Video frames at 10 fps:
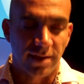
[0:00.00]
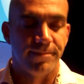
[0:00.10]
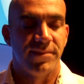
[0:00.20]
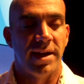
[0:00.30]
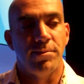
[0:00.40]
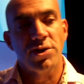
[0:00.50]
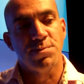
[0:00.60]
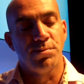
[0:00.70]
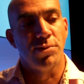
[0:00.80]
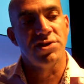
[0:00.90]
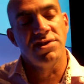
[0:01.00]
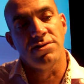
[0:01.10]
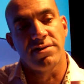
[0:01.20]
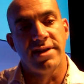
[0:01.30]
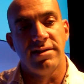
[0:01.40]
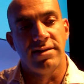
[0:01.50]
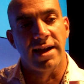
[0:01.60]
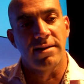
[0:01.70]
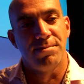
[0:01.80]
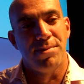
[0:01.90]
Yeah, and much easier than
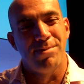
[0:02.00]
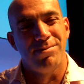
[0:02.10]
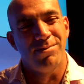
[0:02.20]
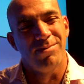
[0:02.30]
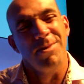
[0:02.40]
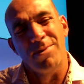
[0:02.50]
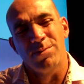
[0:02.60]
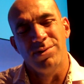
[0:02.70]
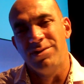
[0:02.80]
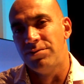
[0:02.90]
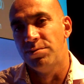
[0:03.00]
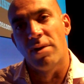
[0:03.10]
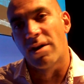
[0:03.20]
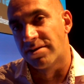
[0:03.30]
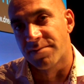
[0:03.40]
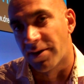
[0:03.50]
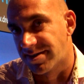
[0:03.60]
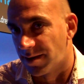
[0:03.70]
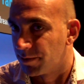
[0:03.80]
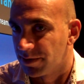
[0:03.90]
people wouldn't do blogs, for
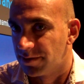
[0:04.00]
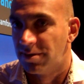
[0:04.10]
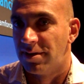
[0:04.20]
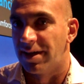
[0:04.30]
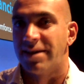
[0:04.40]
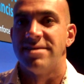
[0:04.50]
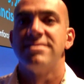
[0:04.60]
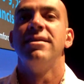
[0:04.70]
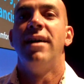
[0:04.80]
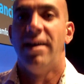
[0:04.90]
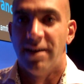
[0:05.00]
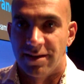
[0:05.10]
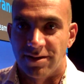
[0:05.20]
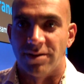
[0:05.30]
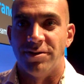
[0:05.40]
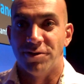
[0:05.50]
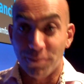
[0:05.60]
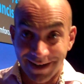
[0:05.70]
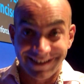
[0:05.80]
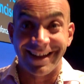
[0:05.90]
example. Mm-hmm. It's you know
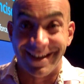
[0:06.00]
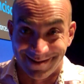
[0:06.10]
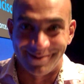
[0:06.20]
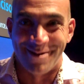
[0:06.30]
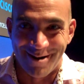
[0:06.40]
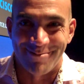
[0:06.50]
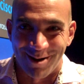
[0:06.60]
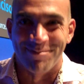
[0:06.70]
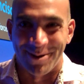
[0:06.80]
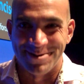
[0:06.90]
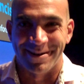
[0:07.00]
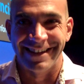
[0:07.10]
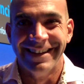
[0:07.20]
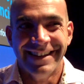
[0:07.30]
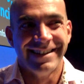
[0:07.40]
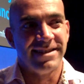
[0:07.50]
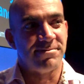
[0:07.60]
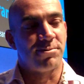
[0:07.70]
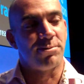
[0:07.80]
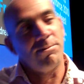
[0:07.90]
what it takes to do a blog post, right?
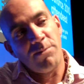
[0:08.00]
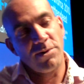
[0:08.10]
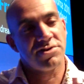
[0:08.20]
Mm-hmm.